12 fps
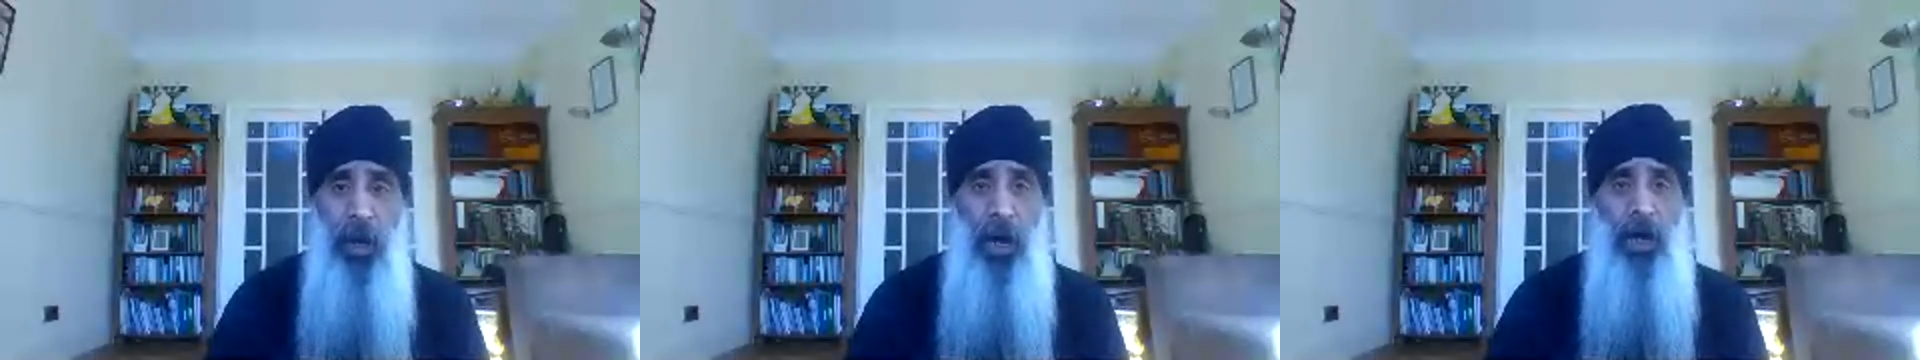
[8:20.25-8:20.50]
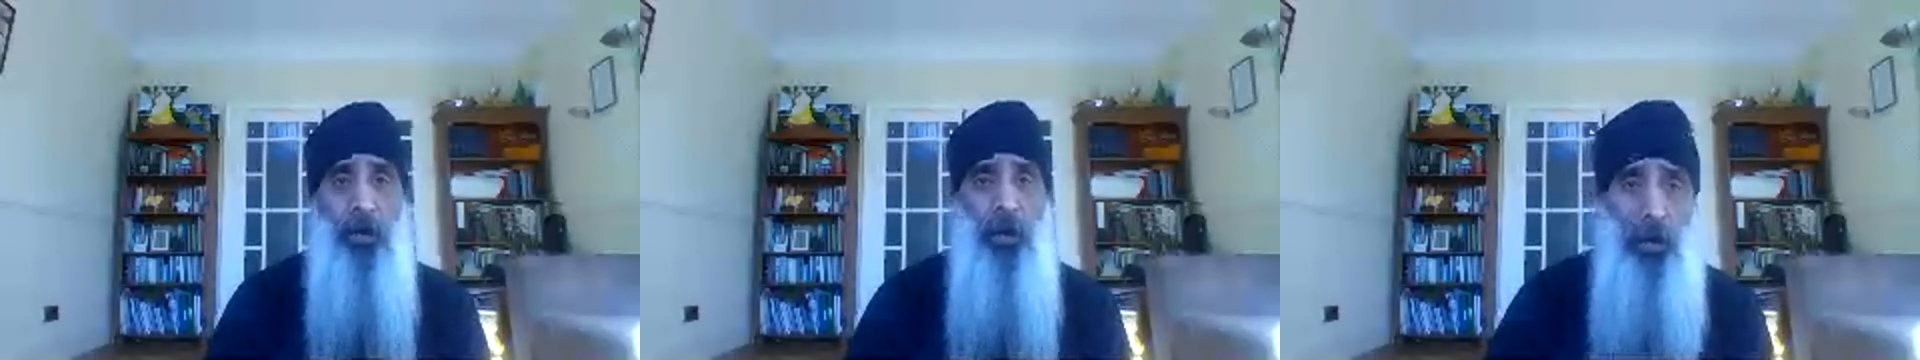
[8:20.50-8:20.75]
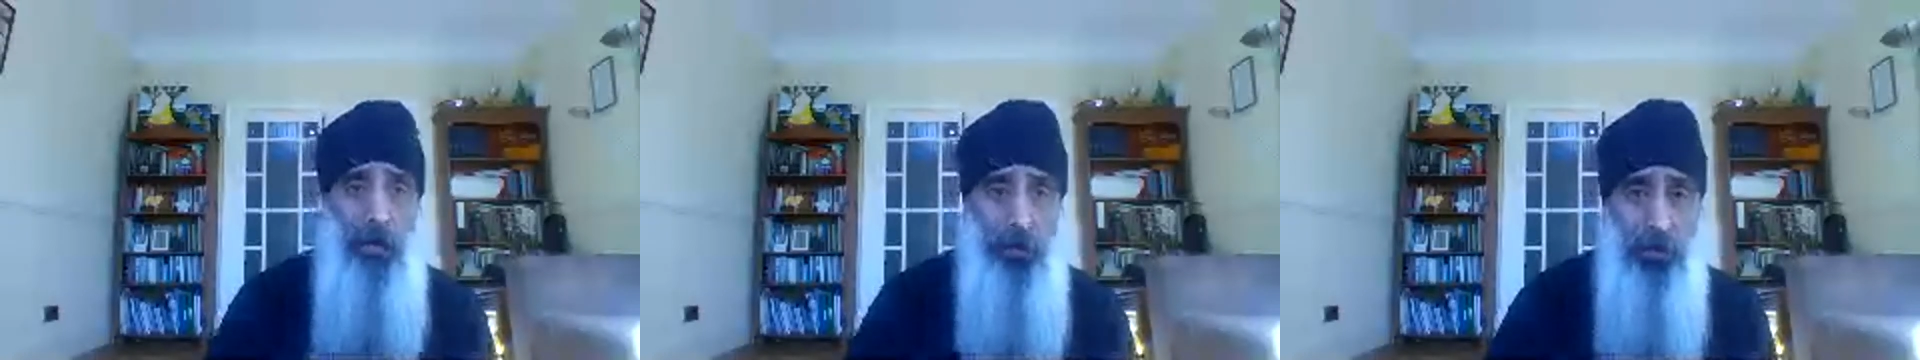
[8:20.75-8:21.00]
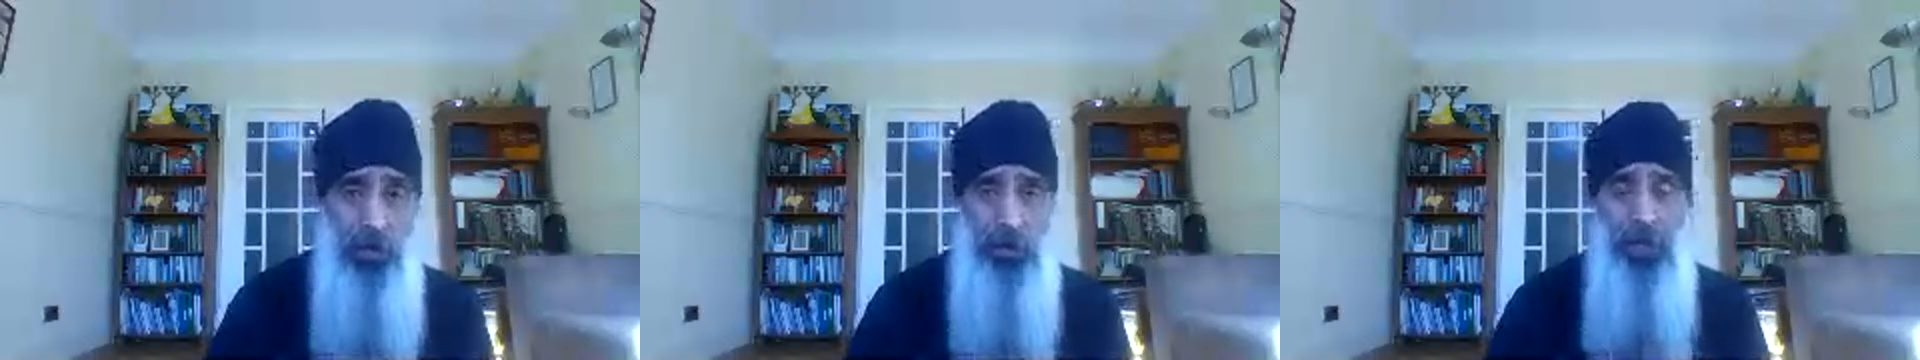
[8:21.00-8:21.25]
How
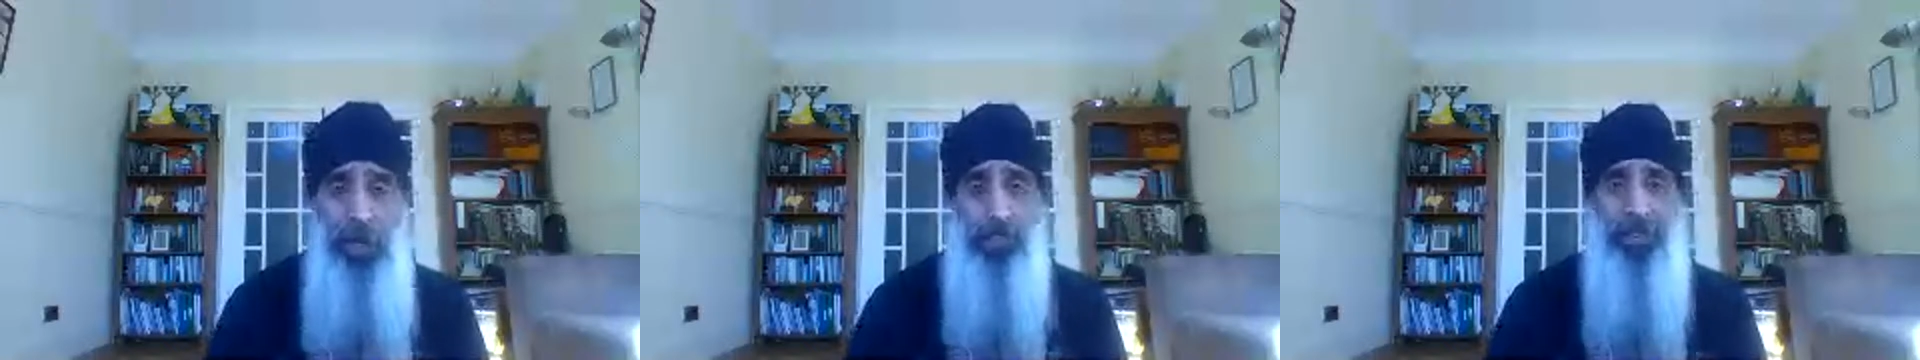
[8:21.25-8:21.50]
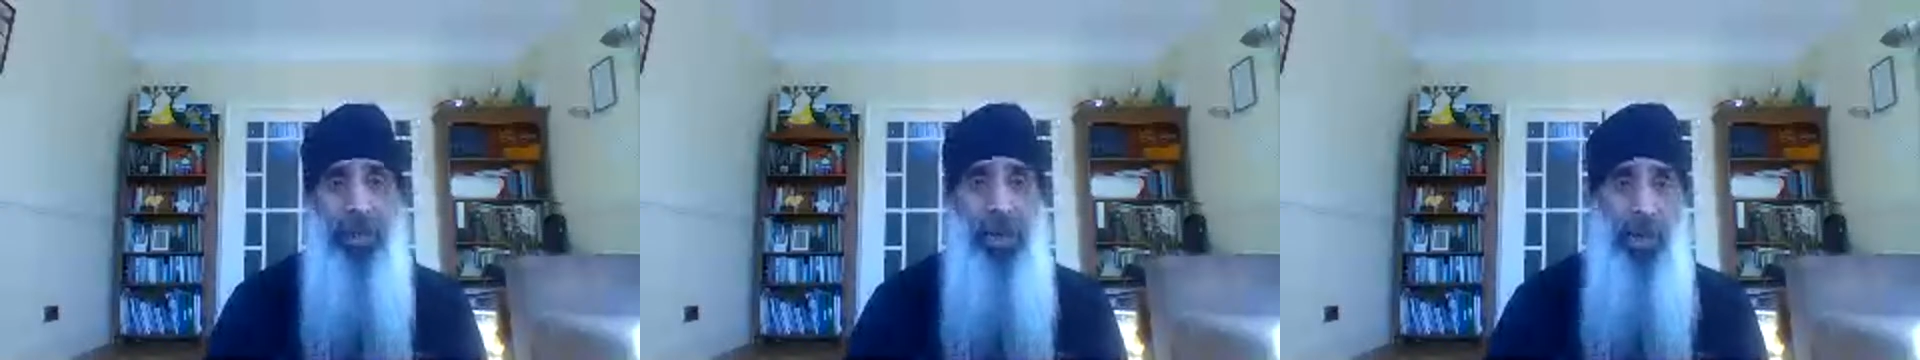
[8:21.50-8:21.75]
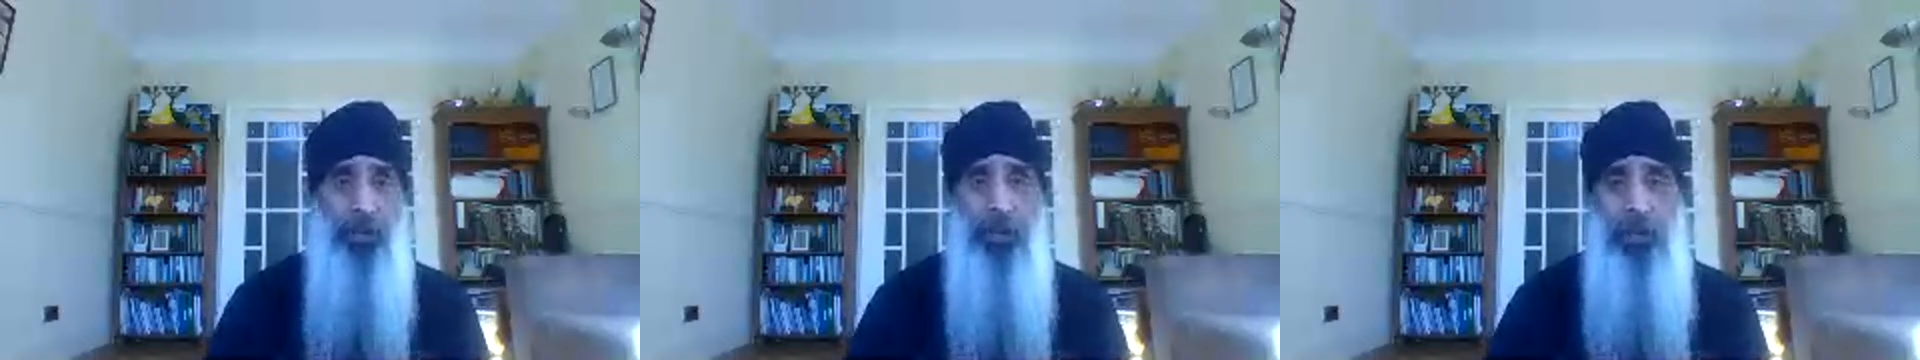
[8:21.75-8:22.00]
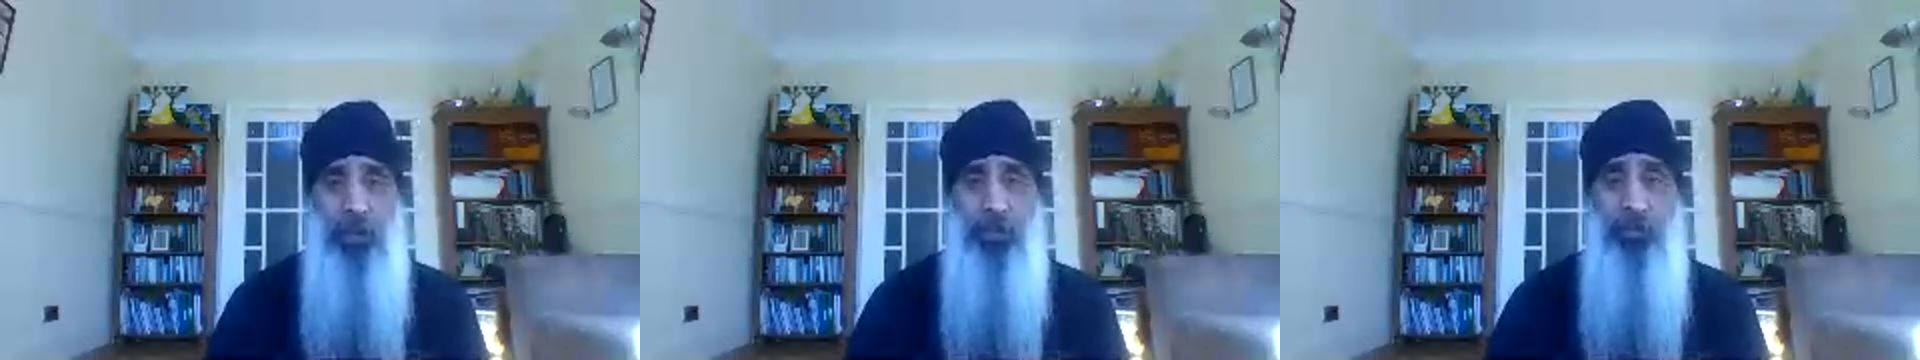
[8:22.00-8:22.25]
often has the
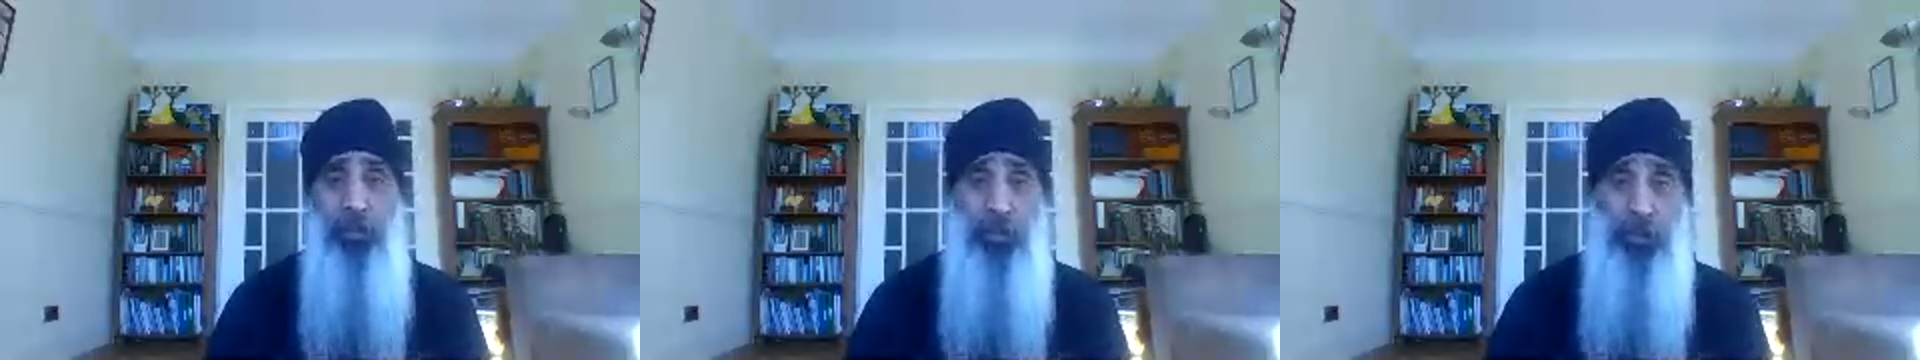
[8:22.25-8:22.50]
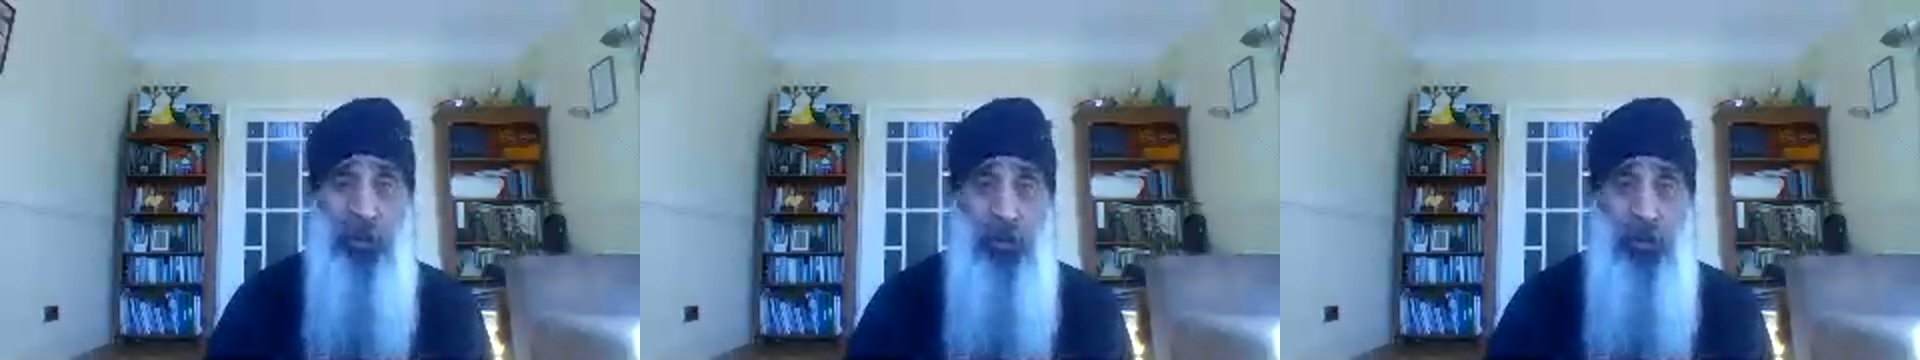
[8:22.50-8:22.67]
health industry